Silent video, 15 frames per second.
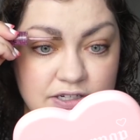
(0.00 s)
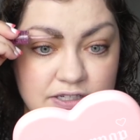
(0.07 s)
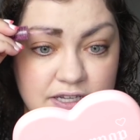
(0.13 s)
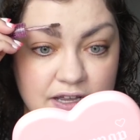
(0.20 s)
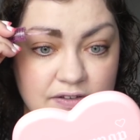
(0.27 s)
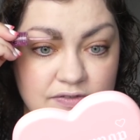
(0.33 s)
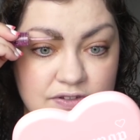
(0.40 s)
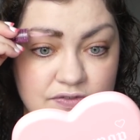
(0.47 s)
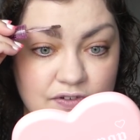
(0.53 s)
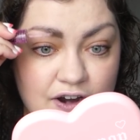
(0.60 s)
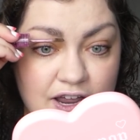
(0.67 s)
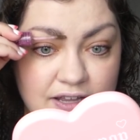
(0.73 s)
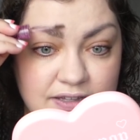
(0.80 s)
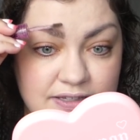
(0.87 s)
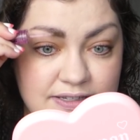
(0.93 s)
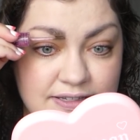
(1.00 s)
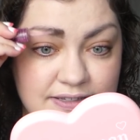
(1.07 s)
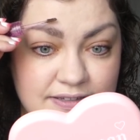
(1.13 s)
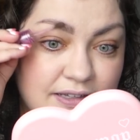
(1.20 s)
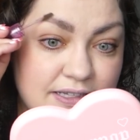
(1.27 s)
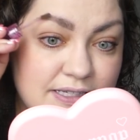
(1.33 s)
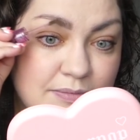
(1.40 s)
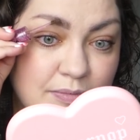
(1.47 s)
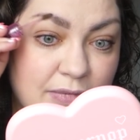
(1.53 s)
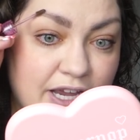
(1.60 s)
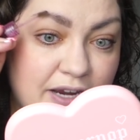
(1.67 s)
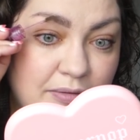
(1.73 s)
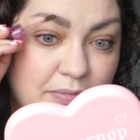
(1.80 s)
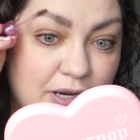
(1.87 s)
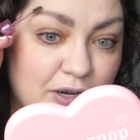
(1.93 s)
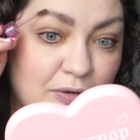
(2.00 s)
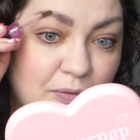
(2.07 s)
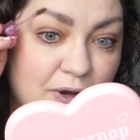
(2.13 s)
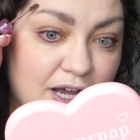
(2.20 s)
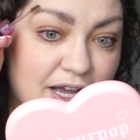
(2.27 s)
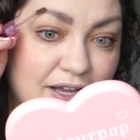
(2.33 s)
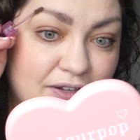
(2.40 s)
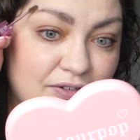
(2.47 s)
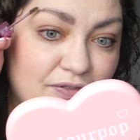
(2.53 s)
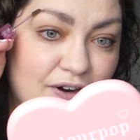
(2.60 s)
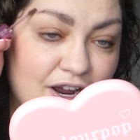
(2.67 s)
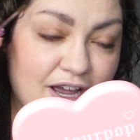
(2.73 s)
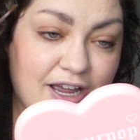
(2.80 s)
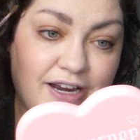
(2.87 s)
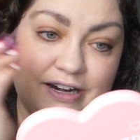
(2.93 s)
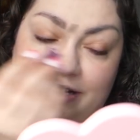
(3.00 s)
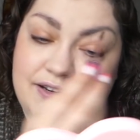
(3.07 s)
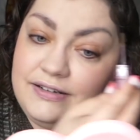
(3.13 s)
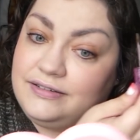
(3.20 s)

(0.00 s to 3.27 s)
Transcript: yourselves, friends. This might be a wild ride.